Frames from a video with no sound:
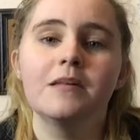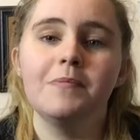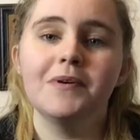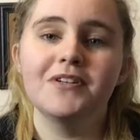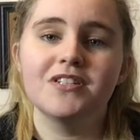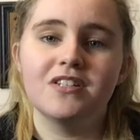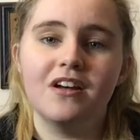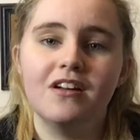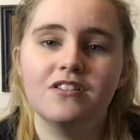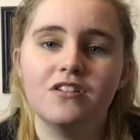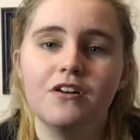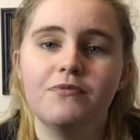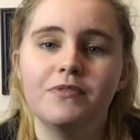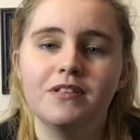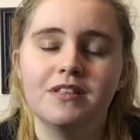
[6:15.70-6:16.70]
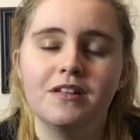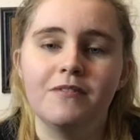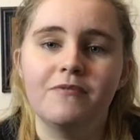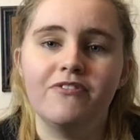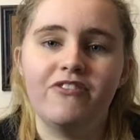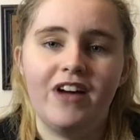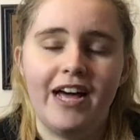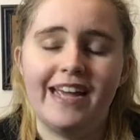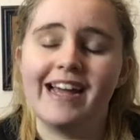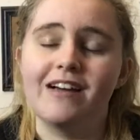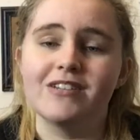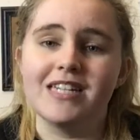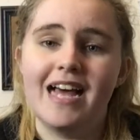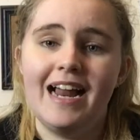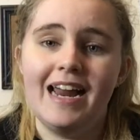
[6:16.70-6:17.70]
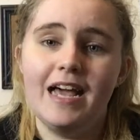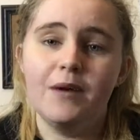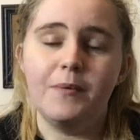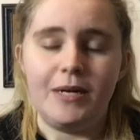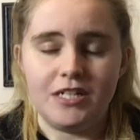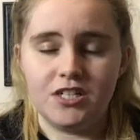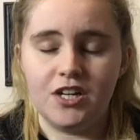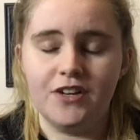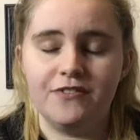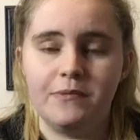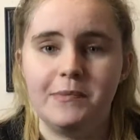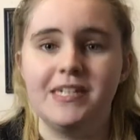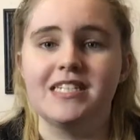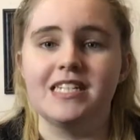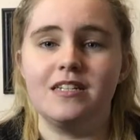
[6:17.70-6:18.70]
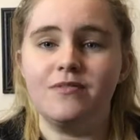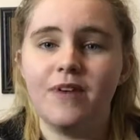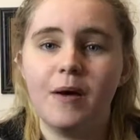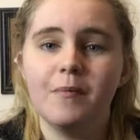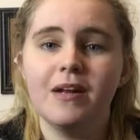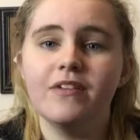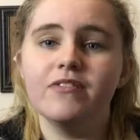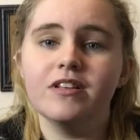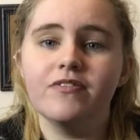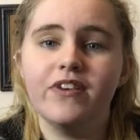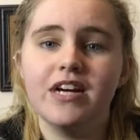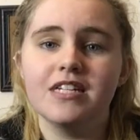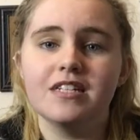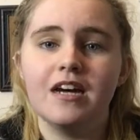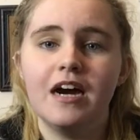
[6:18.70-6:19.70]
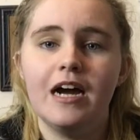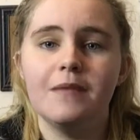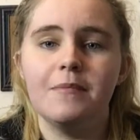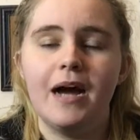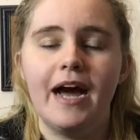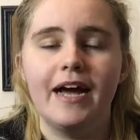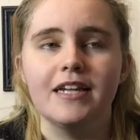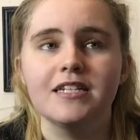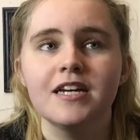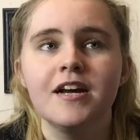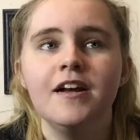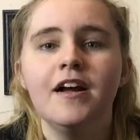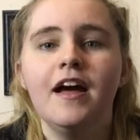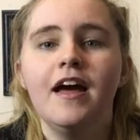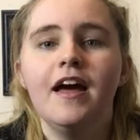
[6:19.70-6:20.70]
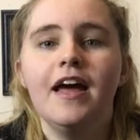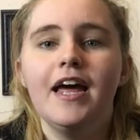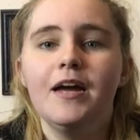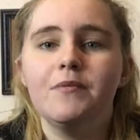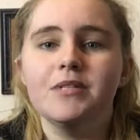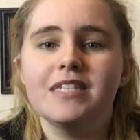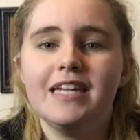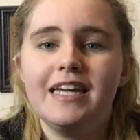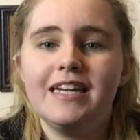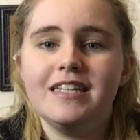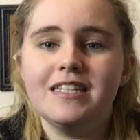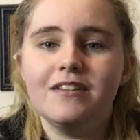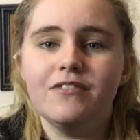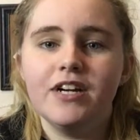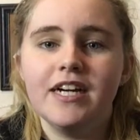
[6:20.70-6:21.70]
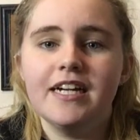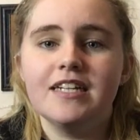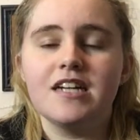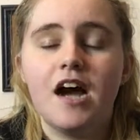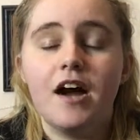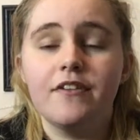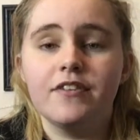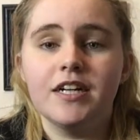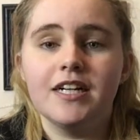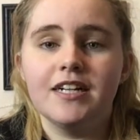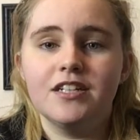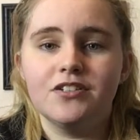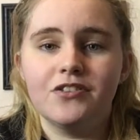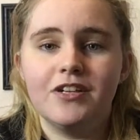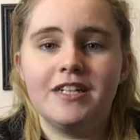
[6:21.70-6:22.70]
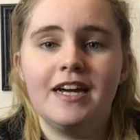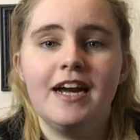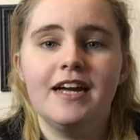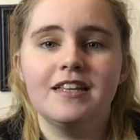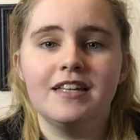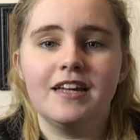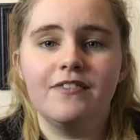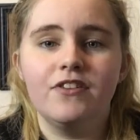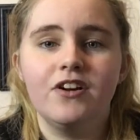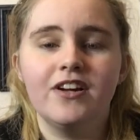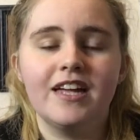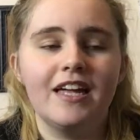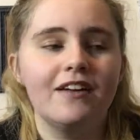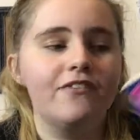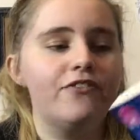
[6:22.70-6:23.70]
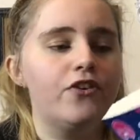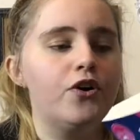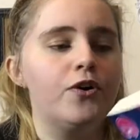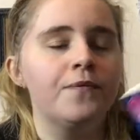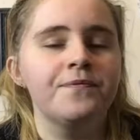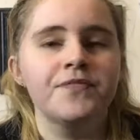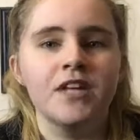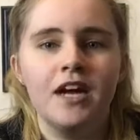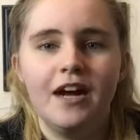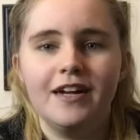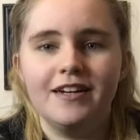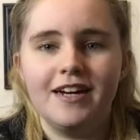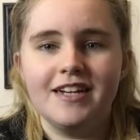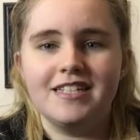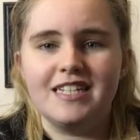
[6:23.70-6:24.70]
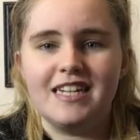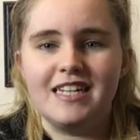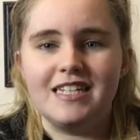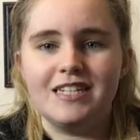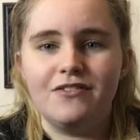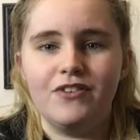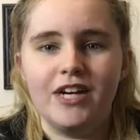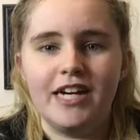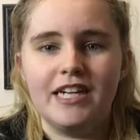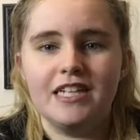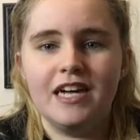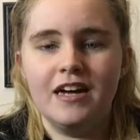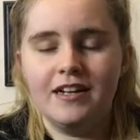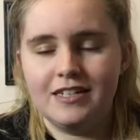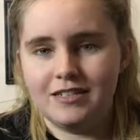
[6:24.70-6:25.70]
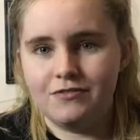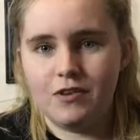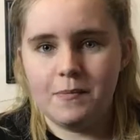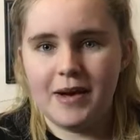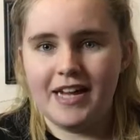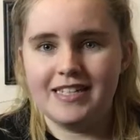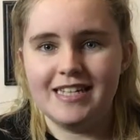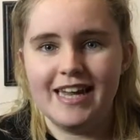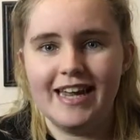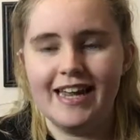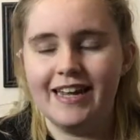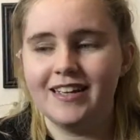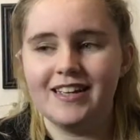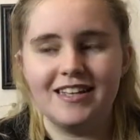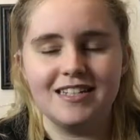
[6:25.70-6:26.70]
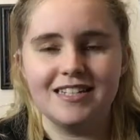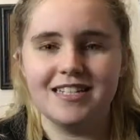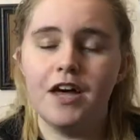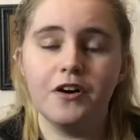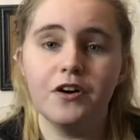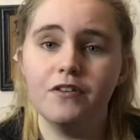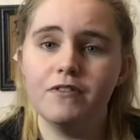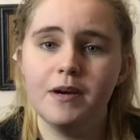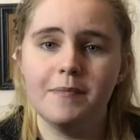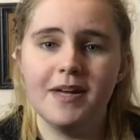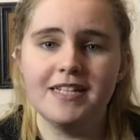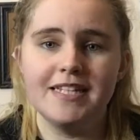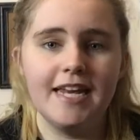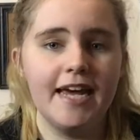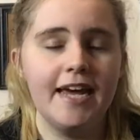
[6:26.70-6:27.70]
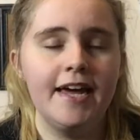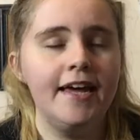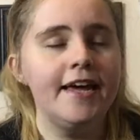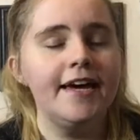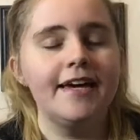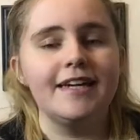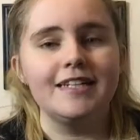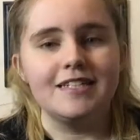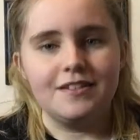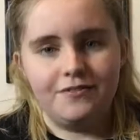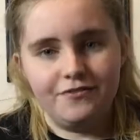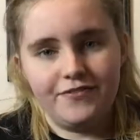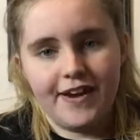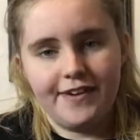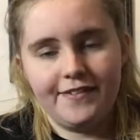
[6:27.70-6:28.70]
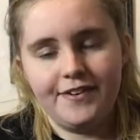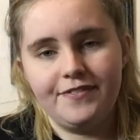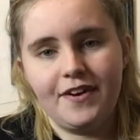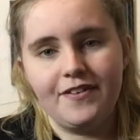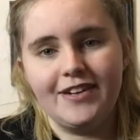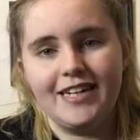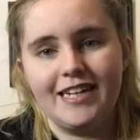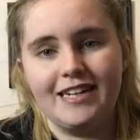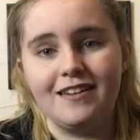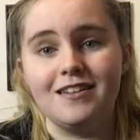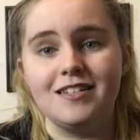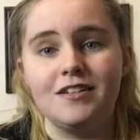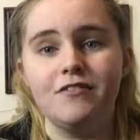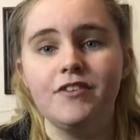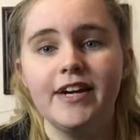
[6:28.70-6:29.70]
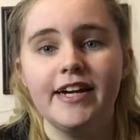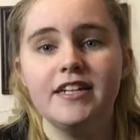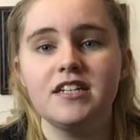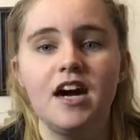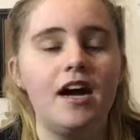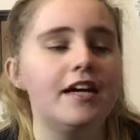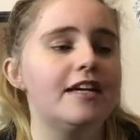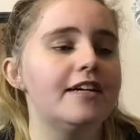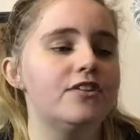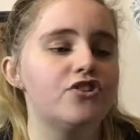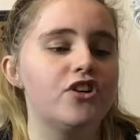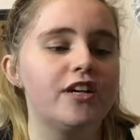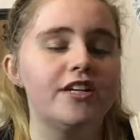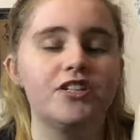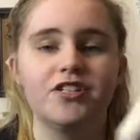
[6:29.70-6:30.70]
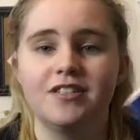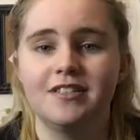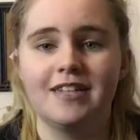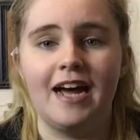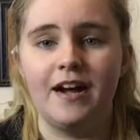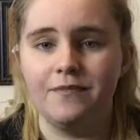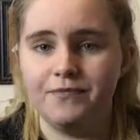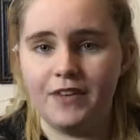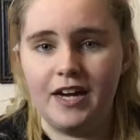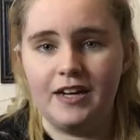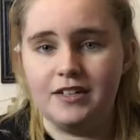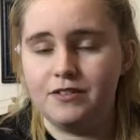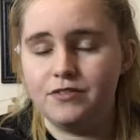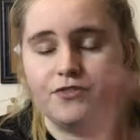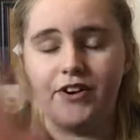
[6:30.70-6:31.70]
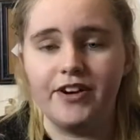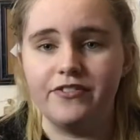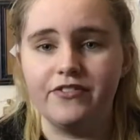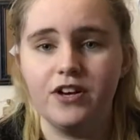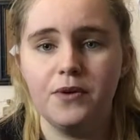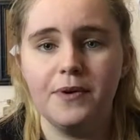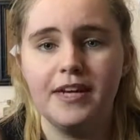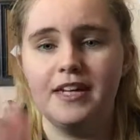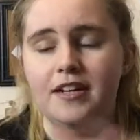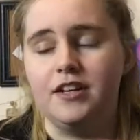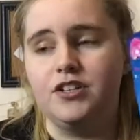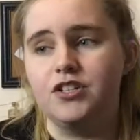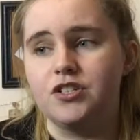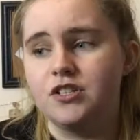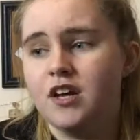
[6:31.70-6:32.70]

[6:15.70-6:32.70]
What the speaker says: the book starts off with them flying out to LA where Sophie meets his family for the first time. And it was an easy read. I really enjoyed it. I think if you're looking for a nice easy read, it's romantic, it's got romance in it, it's very, very easy read. I literally just sat, and it was very fluent, and